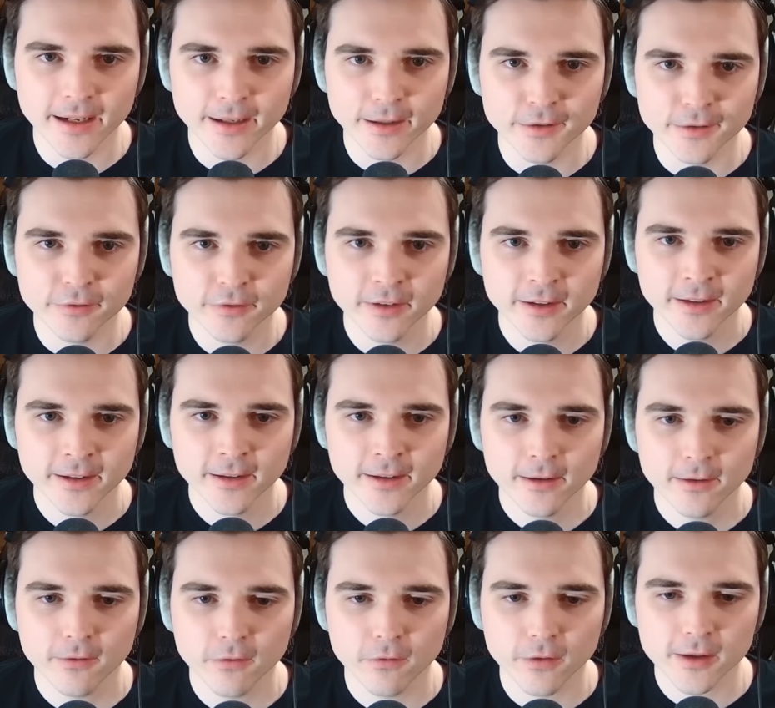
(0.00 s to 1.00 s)
of
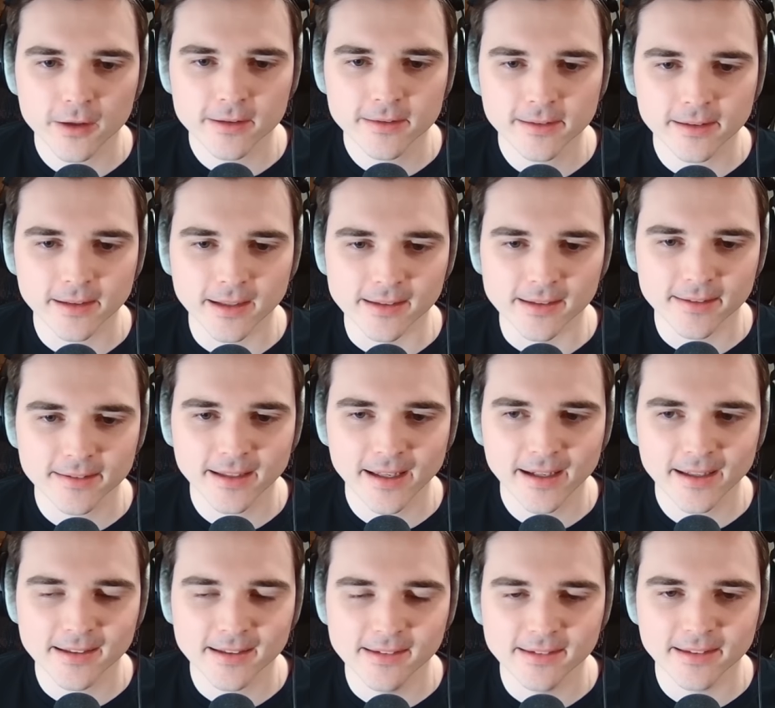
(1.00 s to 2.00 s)
firsts and
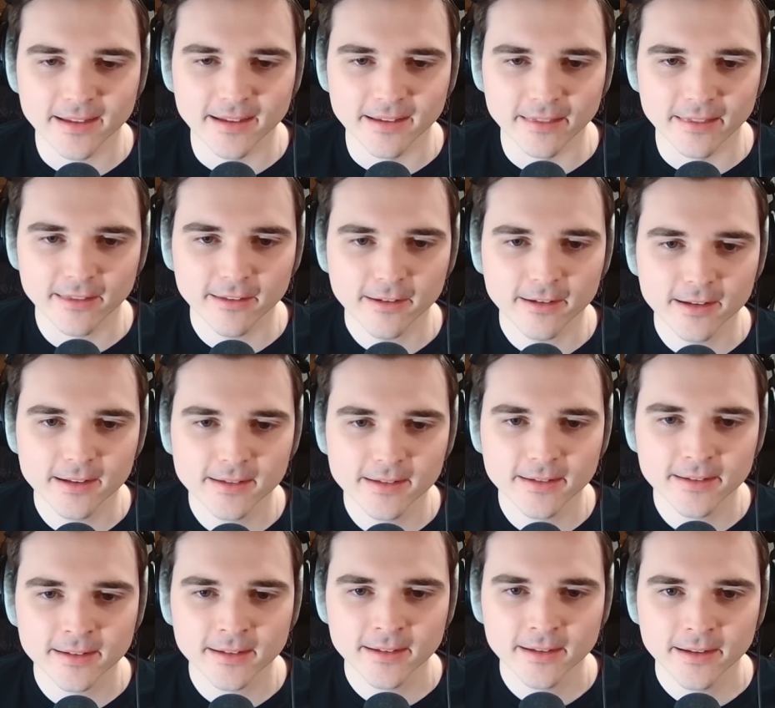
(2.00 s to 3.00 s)
seconds and
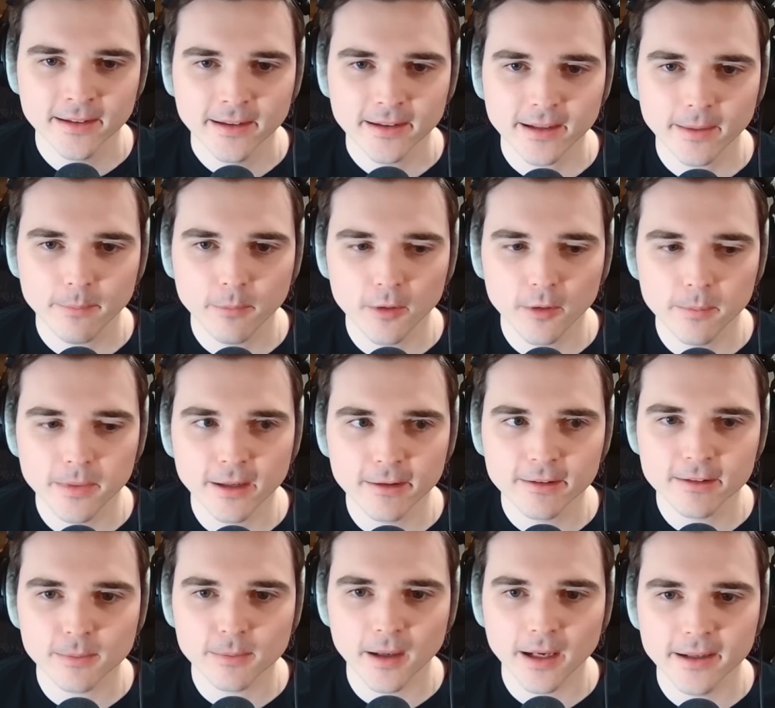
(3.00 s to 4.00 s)
thirds, a couple middle
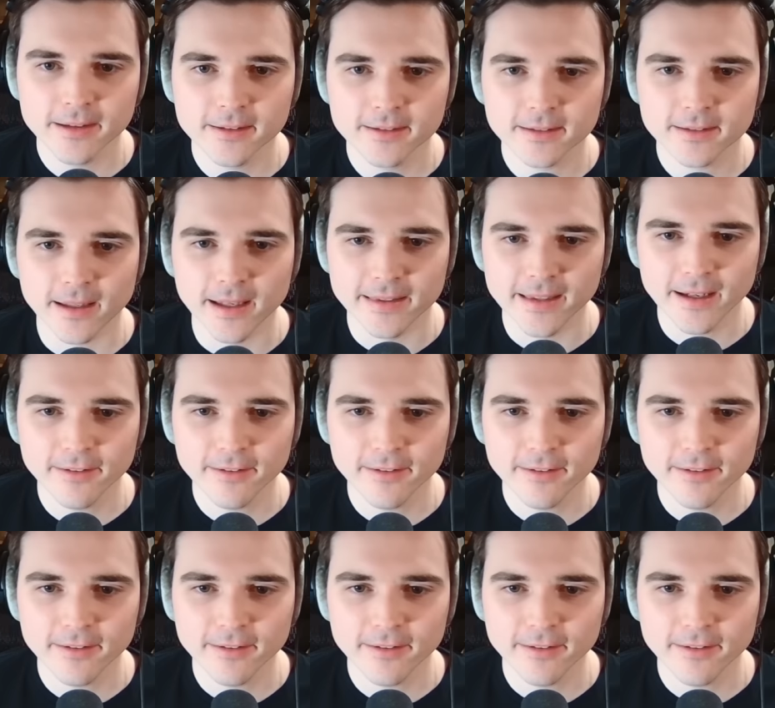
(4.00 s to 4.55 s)
spots, and that